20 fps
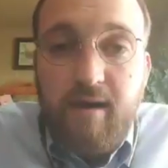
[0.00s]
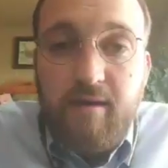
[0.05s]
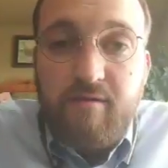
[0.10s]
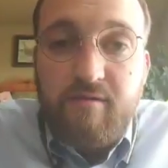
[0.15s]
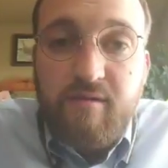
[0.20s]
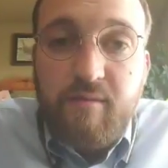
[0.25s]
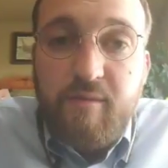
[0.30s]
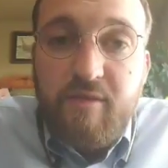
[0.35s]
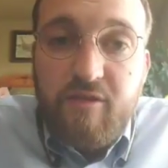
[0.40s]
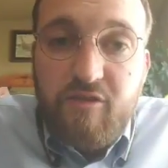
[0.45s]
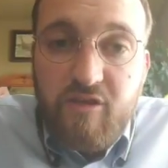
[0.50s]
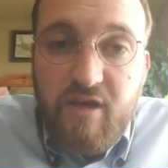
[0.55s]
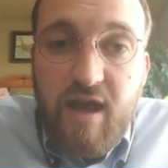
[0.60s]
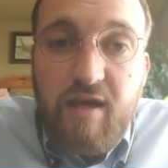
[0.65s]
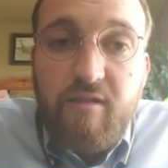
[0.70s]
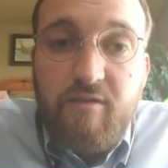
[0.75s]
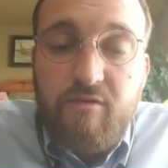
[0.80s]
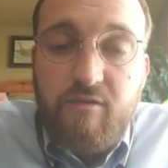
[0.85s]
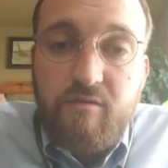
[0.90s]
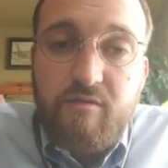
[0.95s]
Some of the
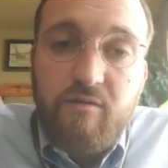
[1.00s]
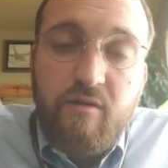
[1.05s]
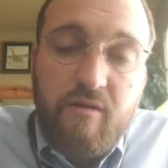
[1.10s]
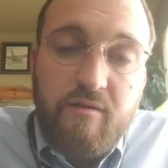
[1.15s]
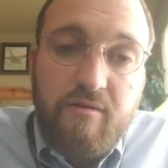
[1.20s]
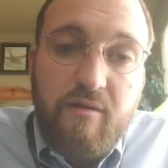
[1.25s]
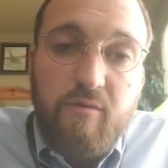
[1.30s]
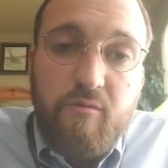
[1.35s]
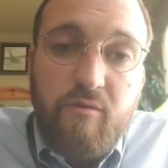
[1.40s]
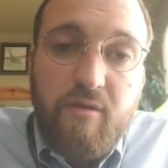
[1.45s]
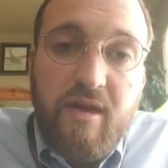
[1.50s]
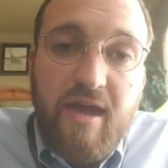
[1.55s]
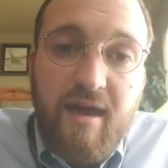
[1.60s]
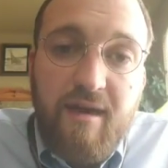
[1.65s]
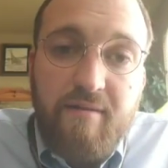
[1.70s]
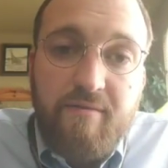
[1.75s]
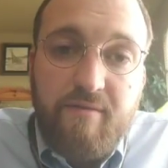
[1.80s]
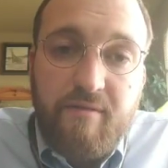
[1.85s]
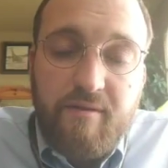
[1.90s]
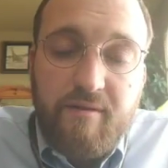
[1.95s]
challenges are that we
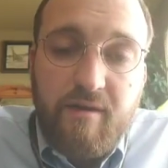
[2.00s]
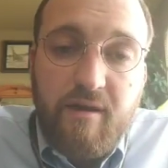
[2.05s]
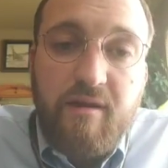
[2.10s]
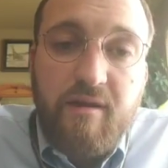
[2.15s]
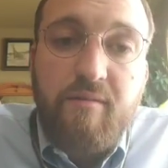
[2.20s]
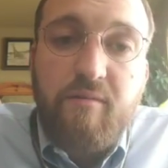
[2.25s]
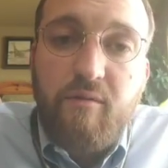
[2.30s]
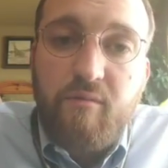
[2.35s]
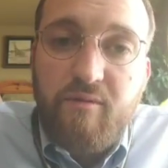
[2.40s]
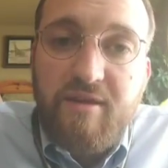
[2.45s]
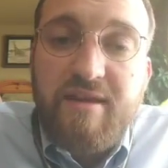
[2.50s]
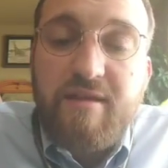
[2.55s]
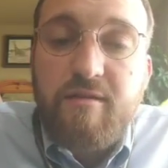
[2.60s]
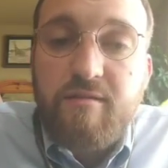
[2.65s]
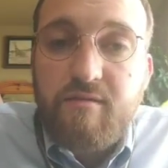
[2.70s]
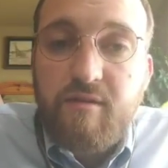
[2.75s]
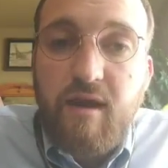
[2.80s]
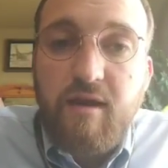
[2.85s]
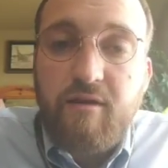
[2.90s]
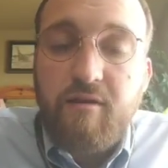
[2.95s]
have kind of a
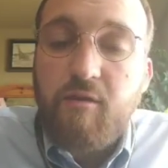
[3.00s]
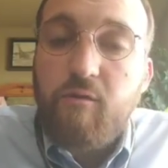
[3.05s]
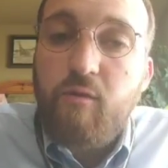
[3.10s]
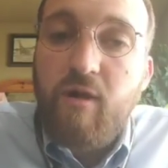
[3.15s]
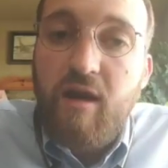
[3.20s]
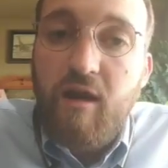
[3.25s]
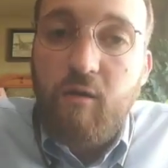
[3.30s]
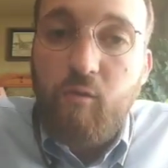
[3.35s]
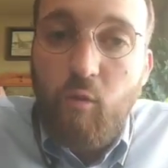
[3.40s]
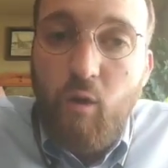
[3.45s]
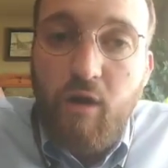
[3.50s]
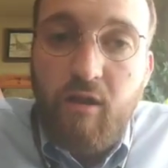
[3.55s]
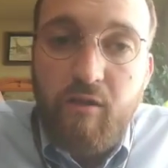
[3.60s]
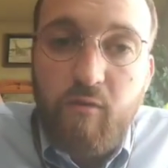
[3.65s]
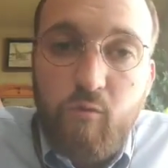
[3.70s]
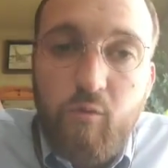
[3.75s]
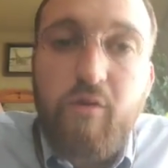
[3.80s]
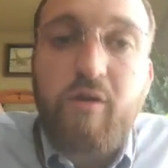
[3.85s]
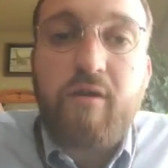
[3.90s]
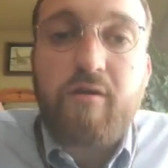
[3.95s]
redesign on the way our
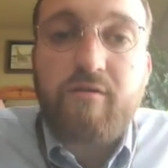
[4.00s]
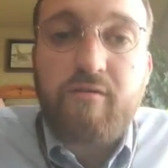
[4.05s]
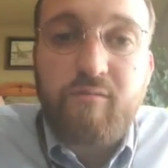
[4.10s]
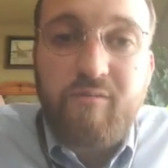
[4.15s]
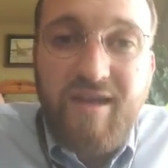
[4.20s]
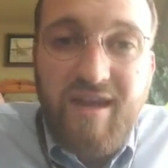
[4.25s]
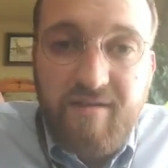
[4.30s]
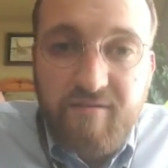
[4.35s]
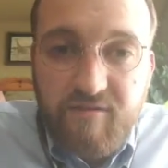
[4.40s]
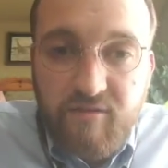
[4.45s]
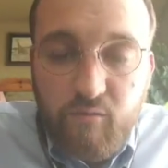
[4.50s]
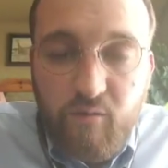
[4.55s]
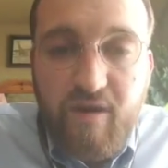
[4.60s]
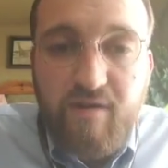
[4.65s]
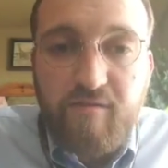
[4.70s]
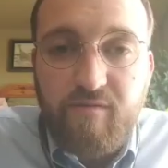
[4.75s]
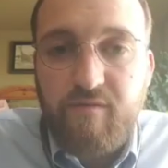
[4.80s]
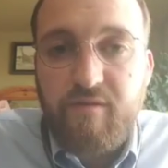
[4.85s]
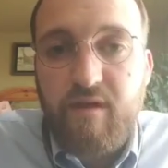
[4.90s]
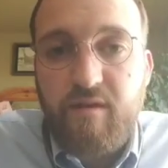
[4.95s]
wallet works, and we have to
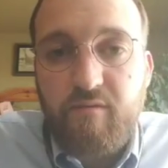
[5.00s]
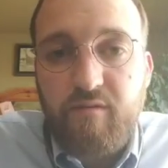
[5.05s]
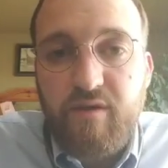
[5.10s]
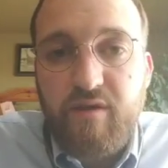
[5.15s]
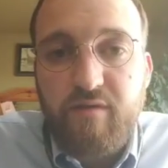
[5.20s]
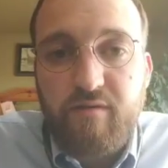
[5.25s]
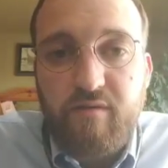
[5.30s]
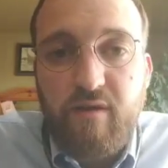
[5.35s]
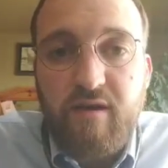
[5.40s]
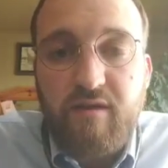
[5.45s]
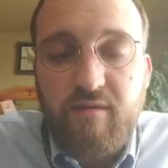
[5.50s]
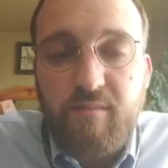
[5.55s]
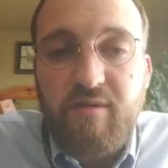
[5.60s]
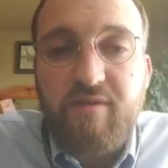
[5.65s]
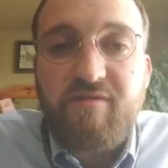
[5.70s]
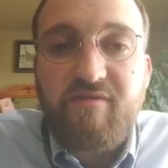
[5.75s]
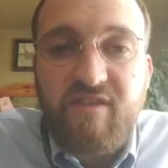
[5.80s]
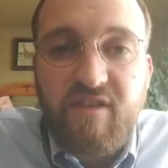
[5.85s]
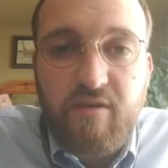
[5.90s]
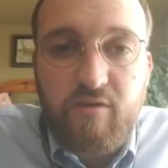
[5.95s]
wait for that redesign to
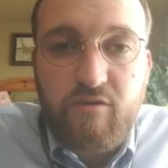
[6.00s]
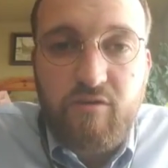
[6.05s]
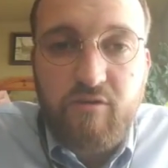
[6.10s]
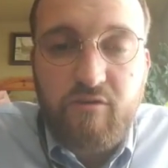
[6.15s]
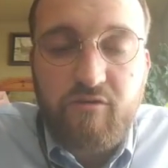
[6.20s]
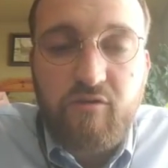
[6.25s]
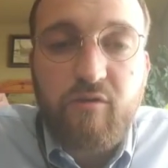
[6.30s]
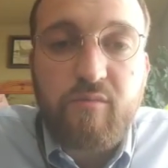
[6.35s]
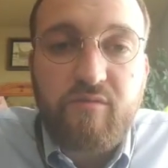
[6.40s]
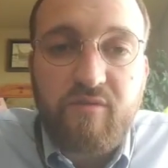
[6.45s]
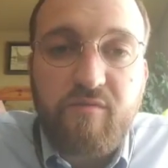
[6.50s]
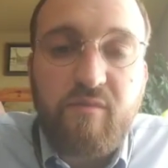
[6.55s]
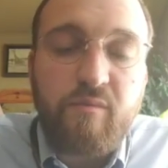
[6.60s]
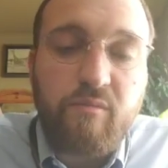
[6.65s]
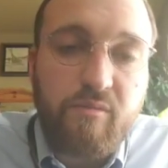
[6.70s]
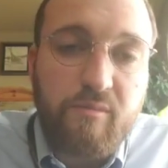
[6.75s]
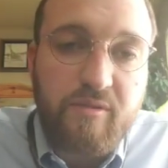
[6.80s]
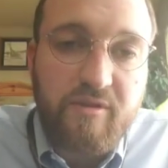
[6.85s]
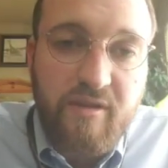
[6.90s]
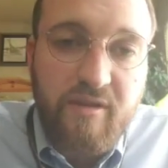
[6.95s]
be finished in terms of
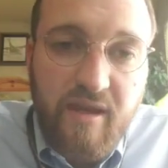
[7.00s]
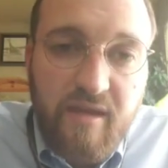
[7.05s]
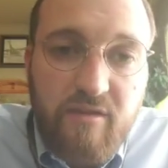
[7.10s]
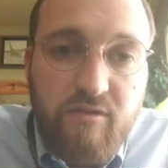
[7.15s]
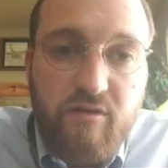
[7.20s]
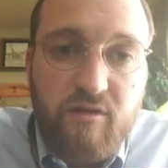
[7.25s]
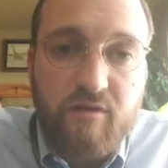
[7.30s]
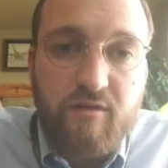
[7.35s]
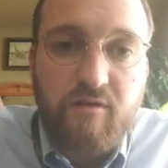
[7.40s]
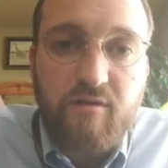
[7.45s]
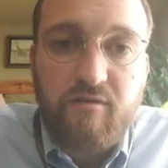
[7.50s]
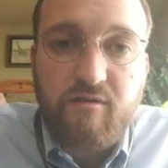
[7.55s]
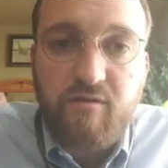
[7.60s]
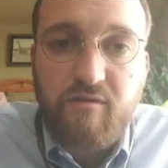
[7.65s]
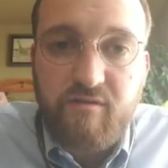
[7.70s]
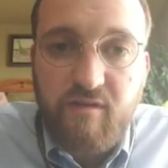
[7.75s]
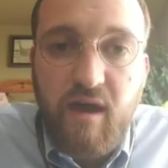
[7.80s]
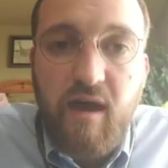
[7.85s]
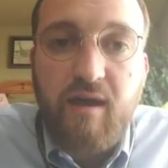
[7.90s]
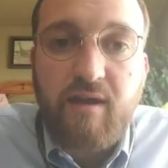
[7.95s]
implementation and
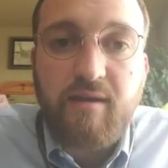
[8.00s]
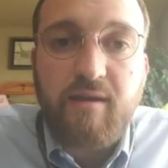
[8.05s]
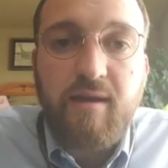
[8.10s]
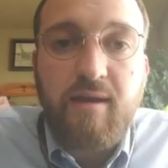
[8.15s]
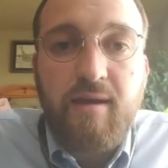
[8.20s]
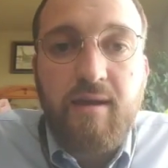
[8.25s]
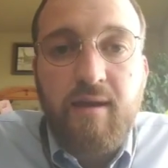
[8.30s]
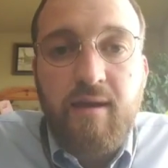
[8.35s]
design